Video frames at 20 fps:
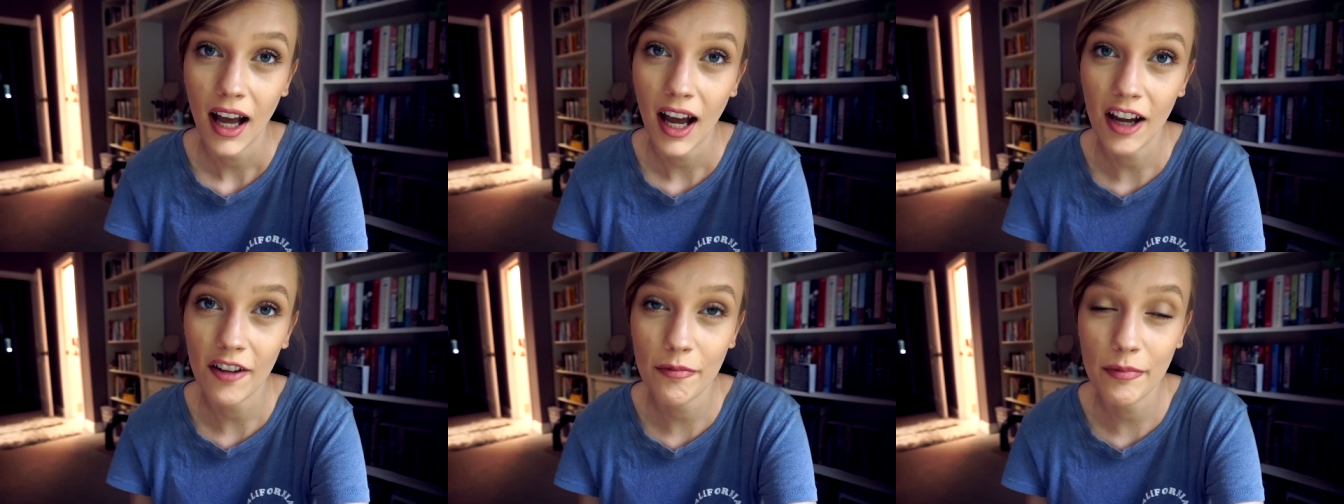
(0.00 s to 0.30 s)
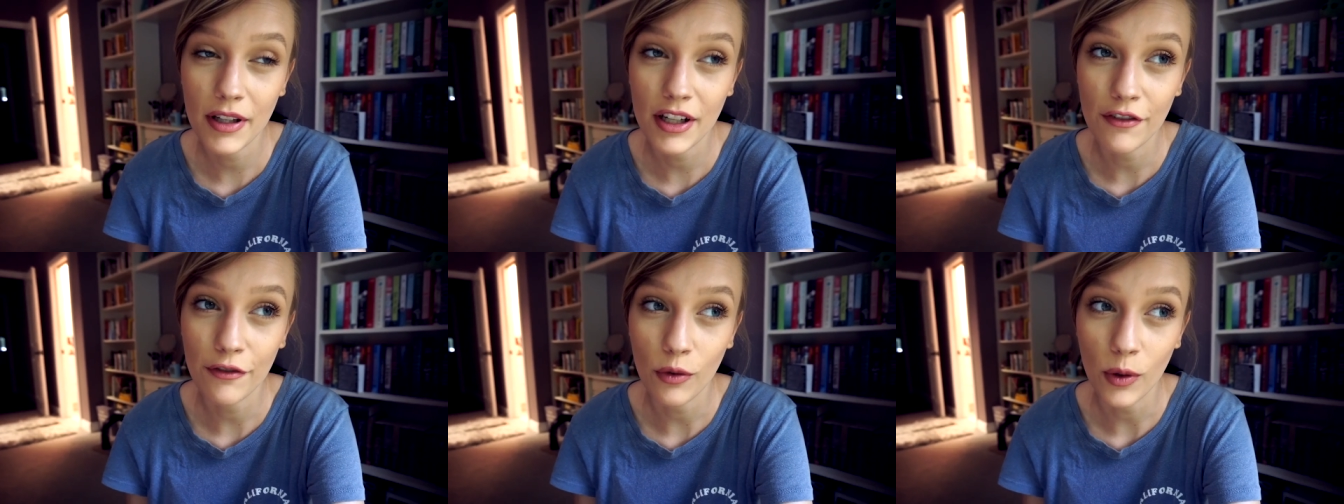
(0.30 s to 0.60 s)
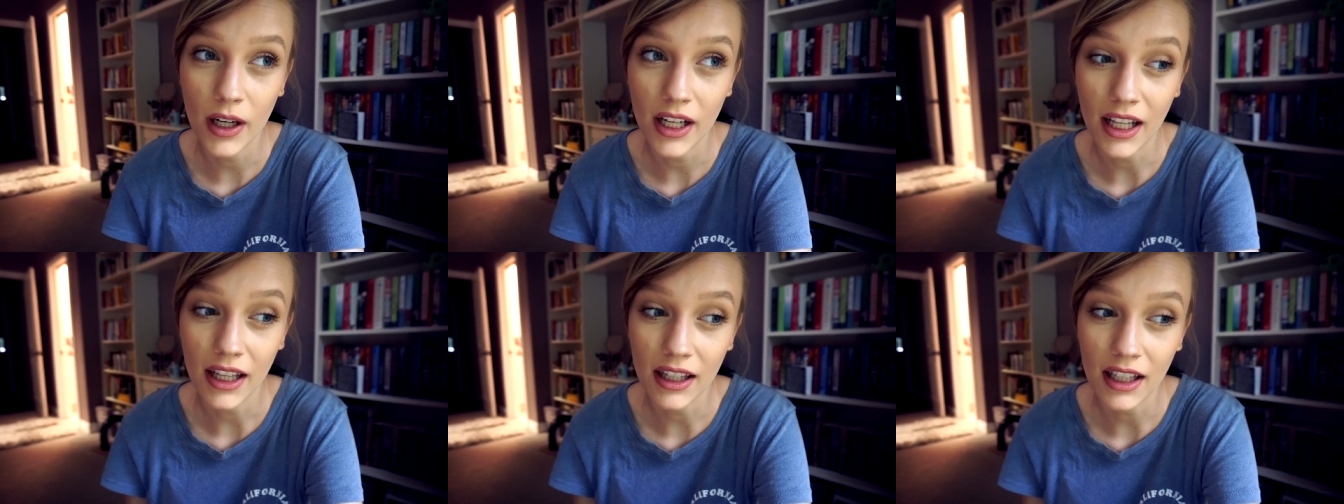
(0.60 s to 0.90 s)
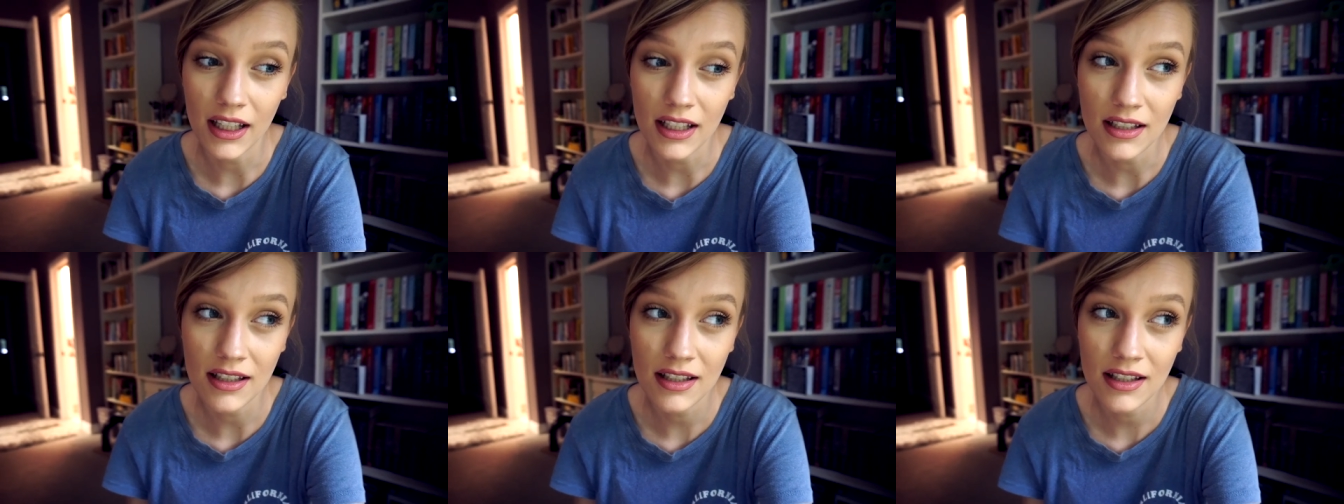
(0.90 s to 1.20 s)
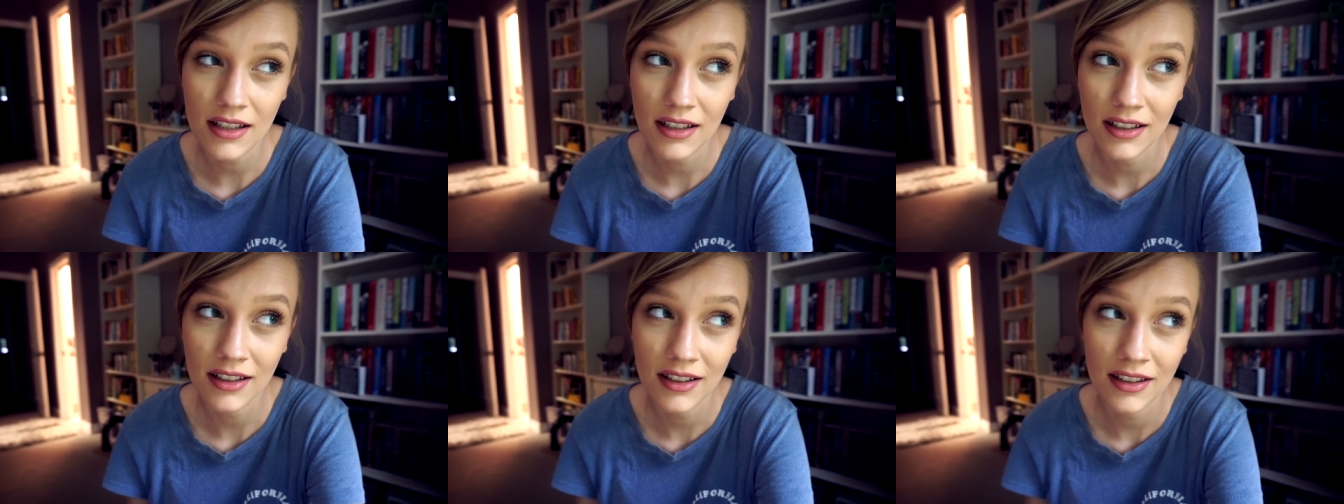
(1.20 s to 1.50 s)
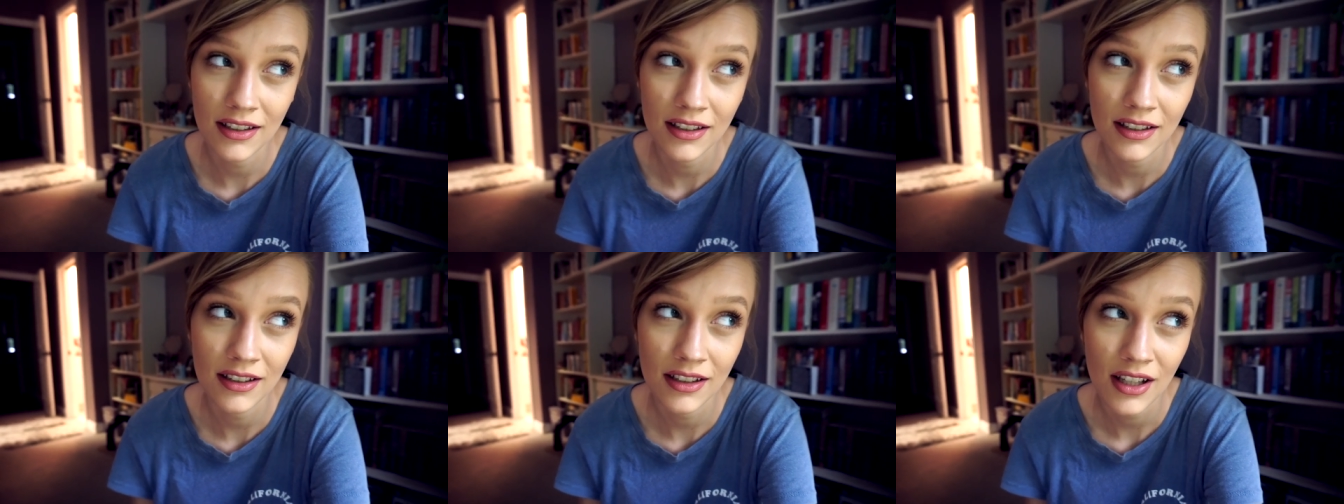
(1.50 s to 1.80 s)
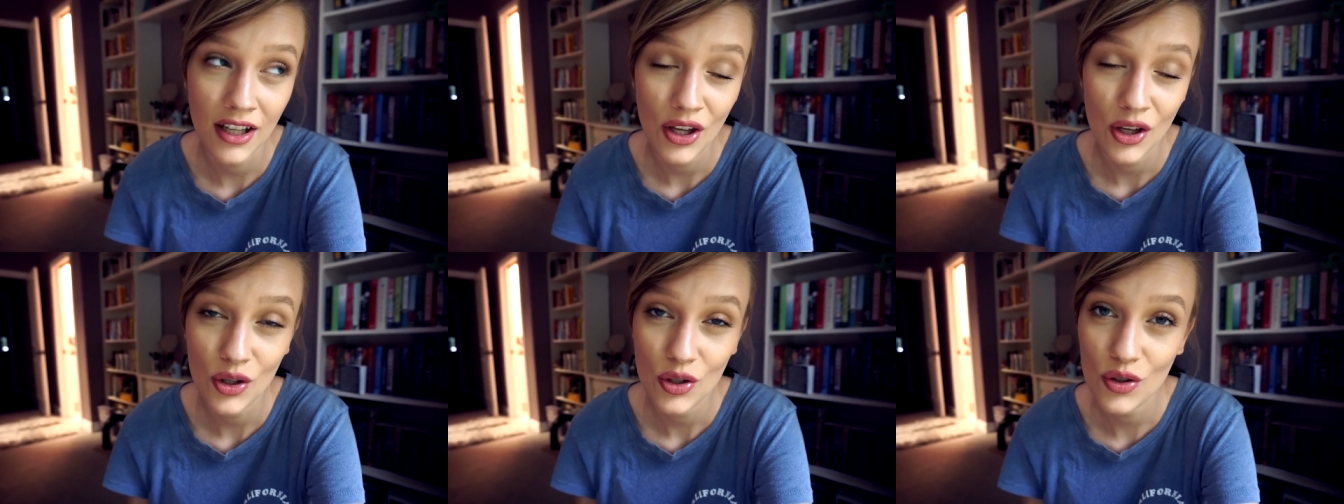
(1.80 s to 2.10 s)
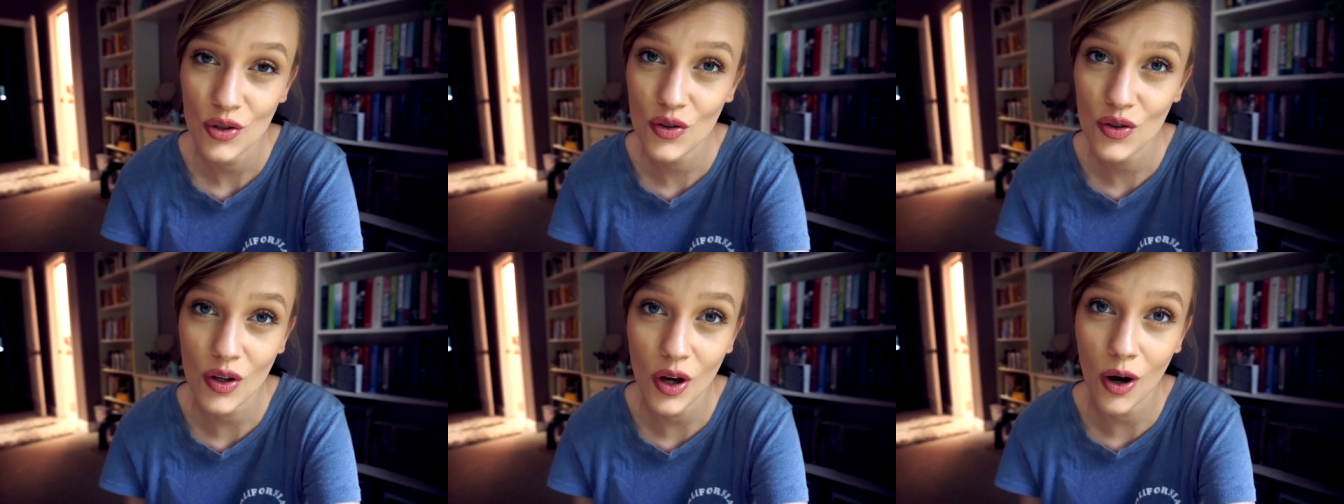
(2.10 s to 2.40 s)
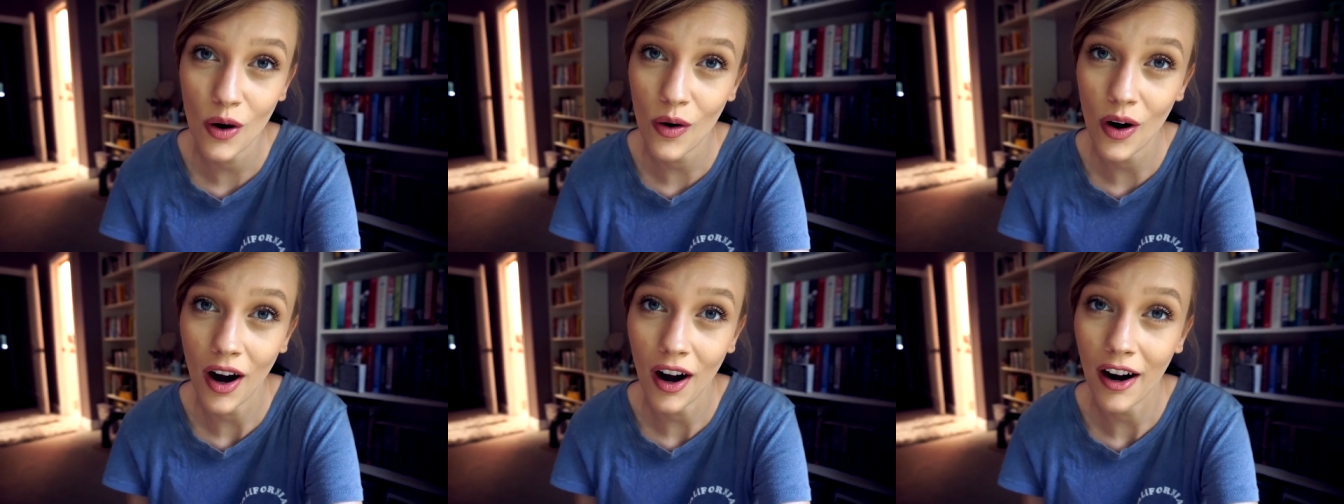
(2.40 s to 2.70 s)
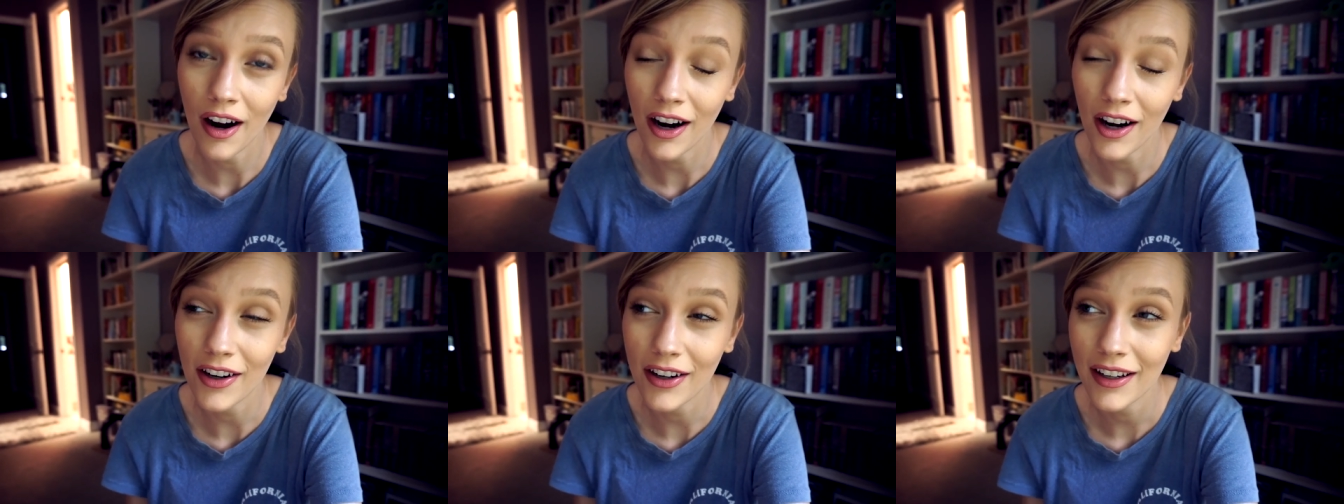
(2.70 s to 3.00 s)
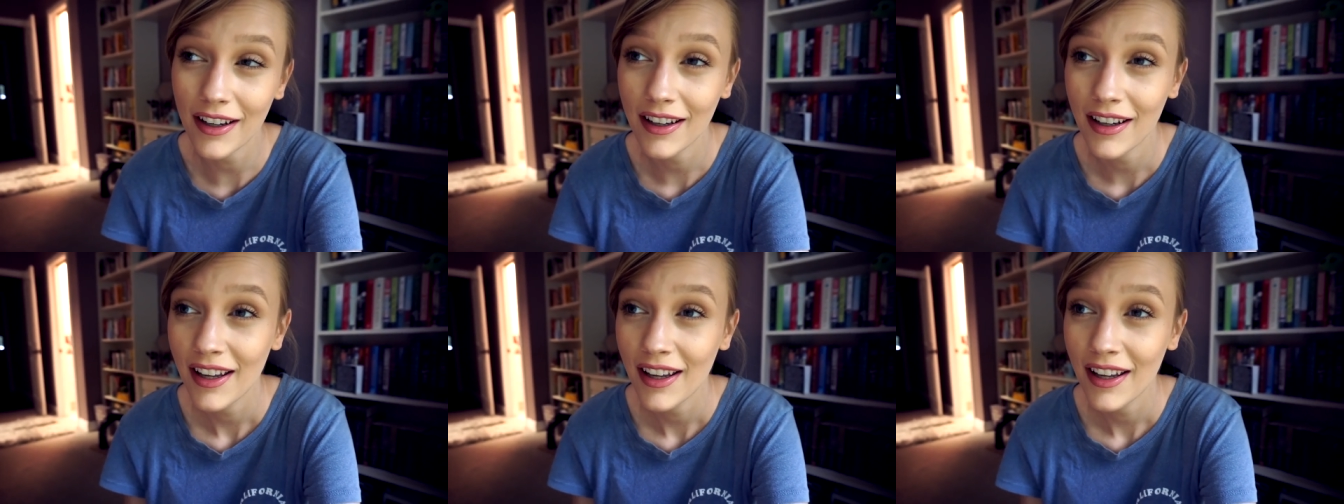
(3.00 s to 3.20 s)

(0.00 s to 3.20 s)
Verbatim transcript: I've been avoiding this so hard